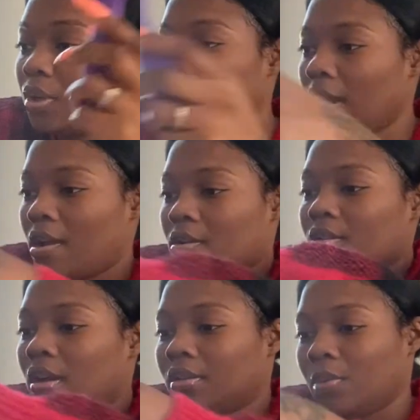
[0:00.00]
hair
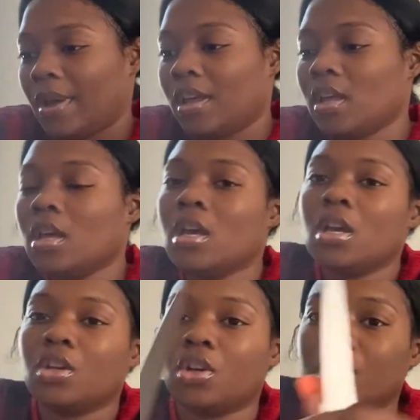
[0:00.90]
out the way.
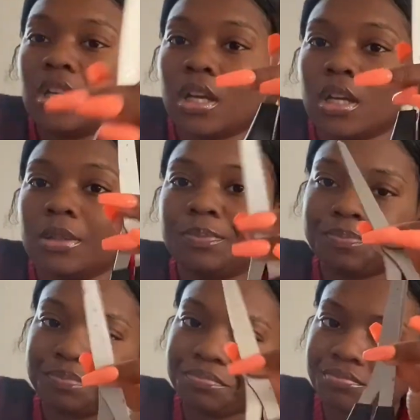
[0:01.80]
You're going to need a
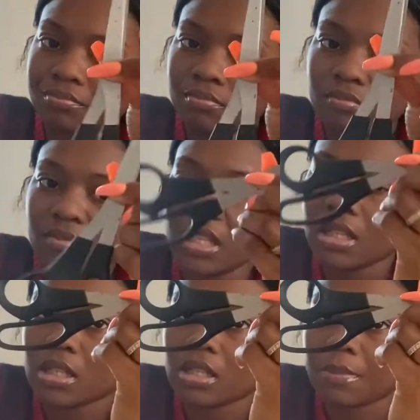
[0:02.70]

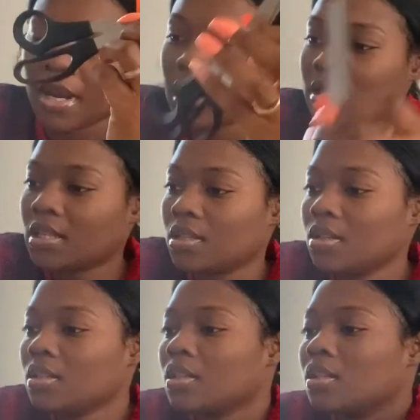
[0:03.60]
pair of
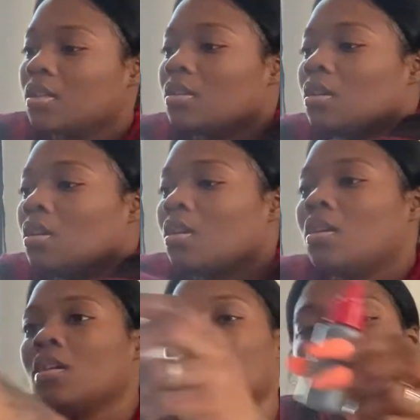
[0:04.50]
scissors,
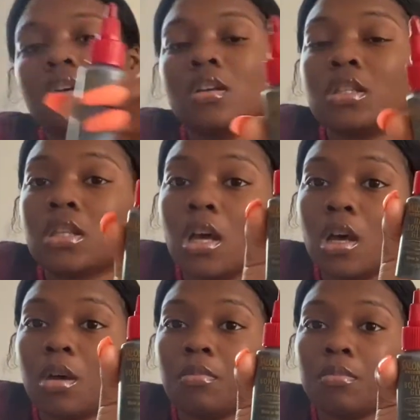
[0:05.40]

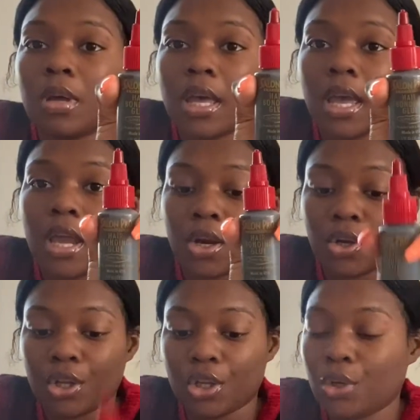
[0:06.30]
some hair
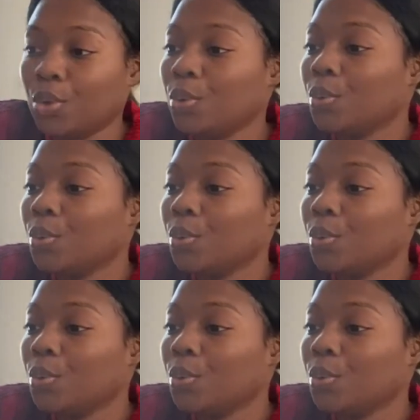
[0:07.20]
glue,